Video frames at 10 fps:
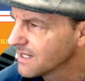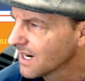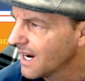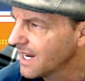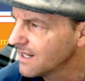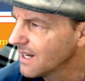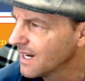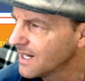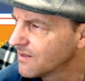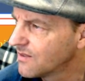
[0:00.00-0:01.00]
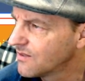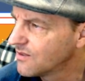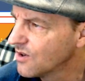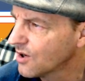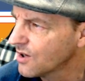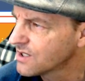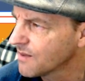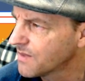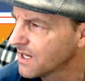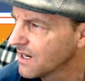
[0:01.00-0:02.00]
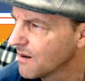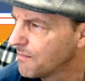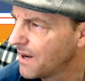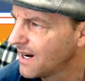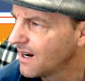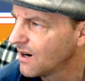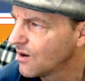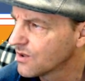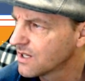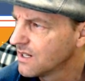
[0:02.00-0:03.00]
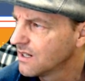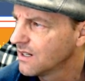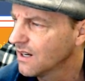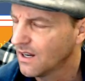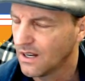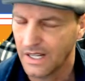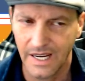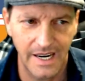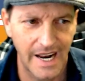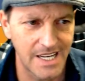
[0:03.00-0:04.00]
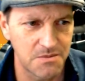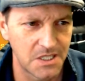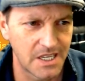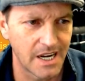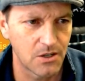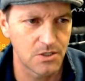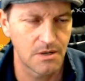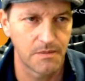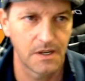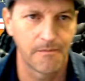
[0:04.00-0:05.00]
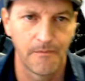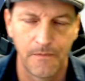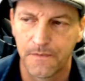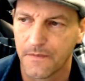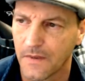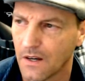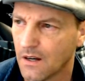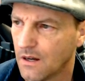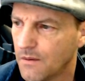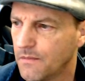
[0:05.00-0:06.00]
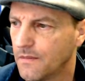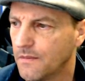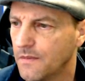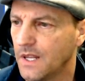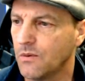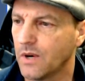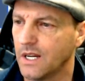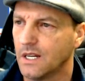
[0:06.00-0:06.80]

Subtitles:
I had heard something about he had an asthma attack or something. Anyway,